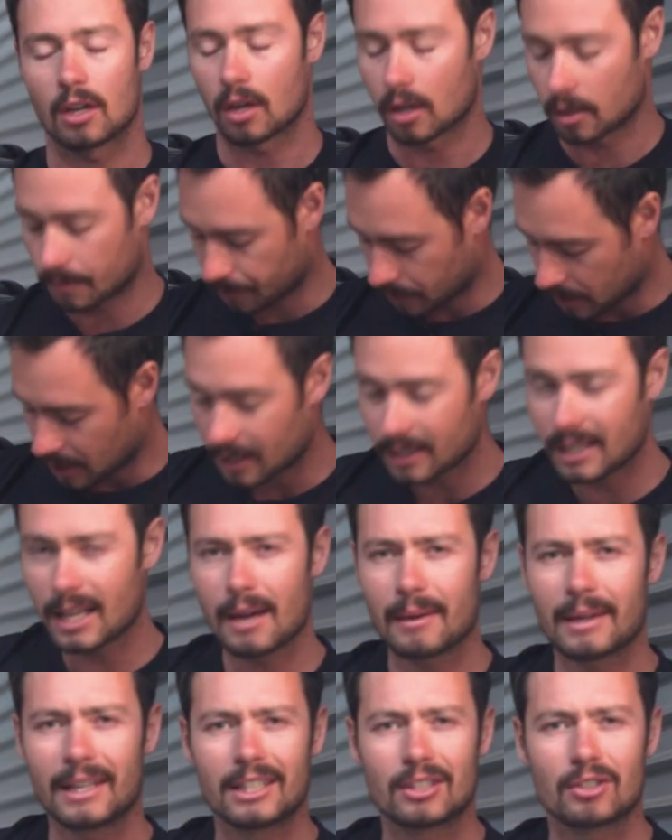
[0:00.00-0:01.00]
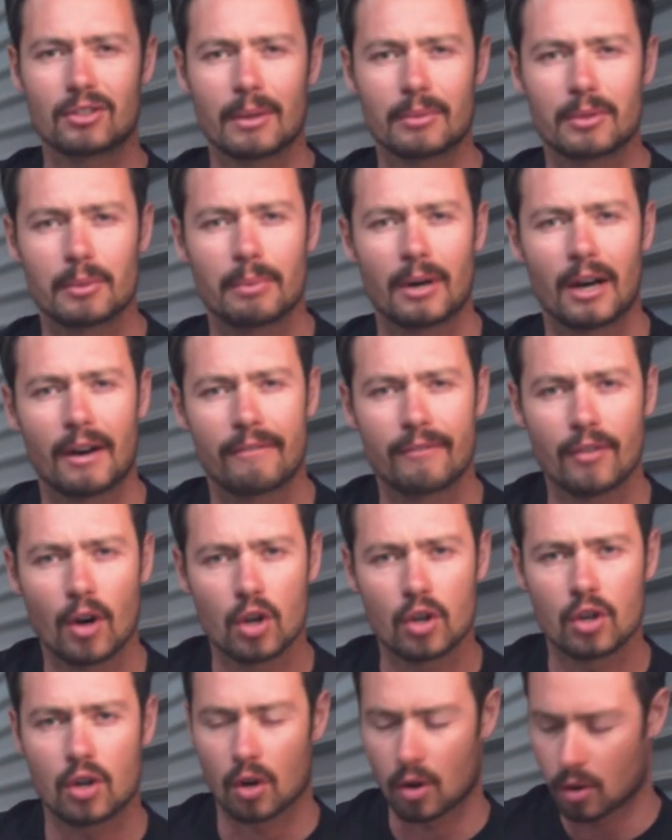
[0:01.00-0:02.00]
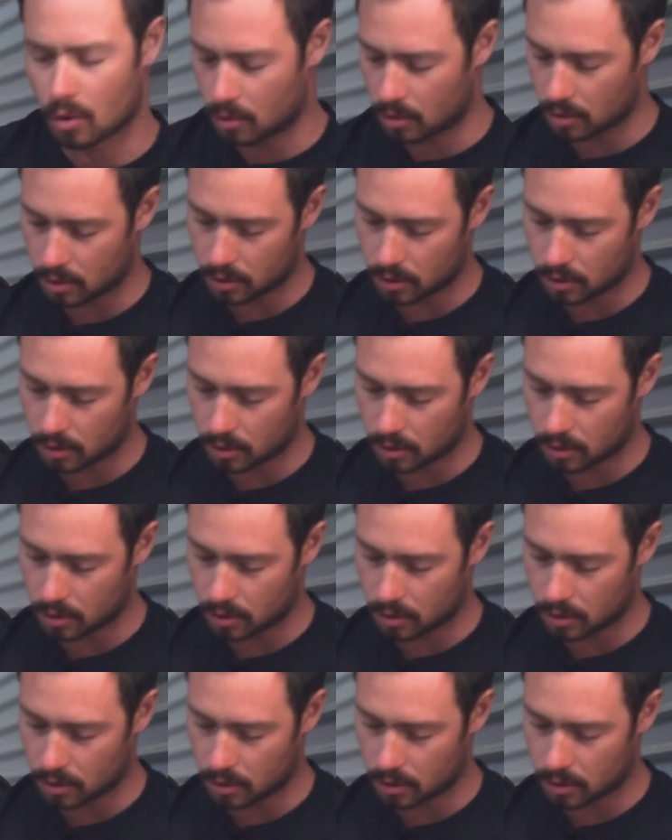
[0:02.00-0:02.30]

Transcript: Oh, now I get interrupted by a phone call.